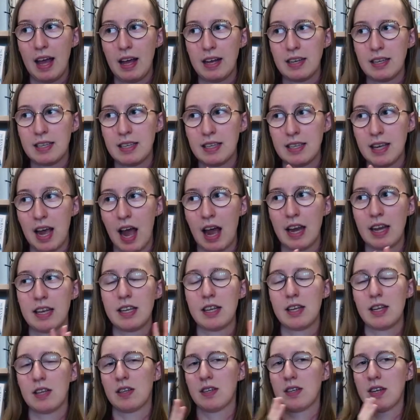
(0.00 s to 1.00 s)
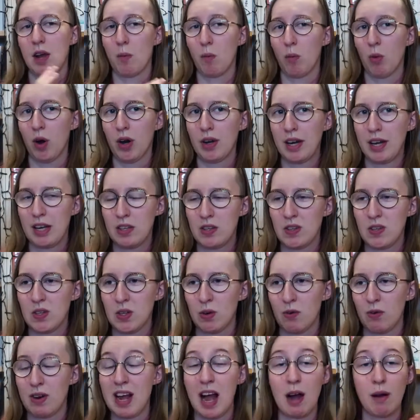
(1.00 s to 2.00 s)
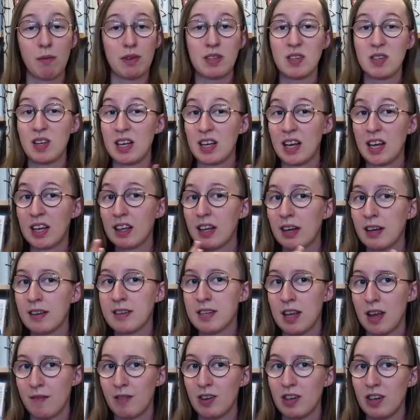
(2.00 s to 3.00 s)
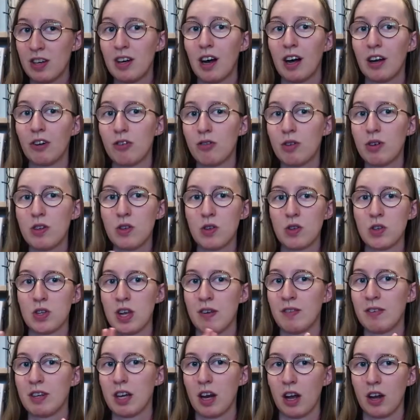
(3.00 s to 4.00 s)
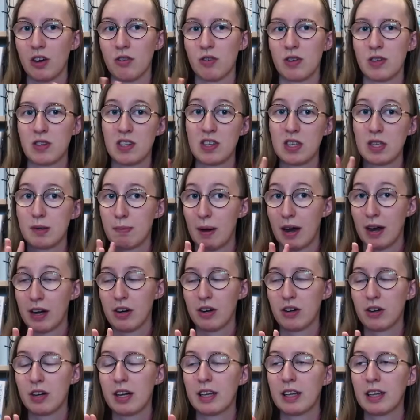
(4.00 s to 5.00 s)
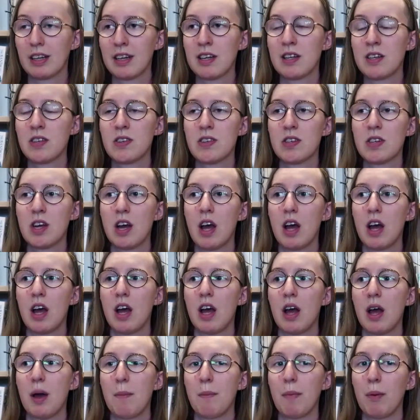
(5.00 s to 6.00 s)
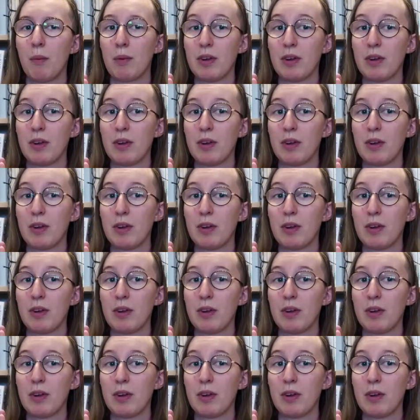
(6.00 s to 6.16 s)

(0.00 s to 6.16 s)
set somewhere in history. I was thinking like 1700s or 1700s inspired at least, but